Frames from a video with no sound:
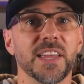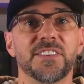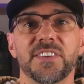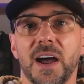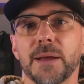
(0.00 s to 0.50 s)
it's
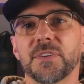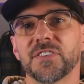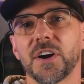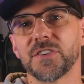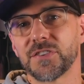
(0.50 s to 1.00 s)
time to
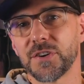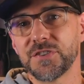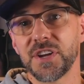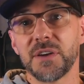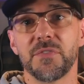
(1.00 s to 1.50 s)
start
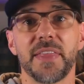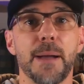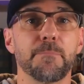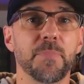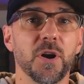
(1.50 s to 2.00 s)
searching for
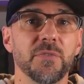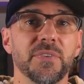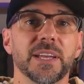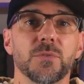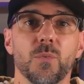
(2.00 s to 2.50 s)
that perfect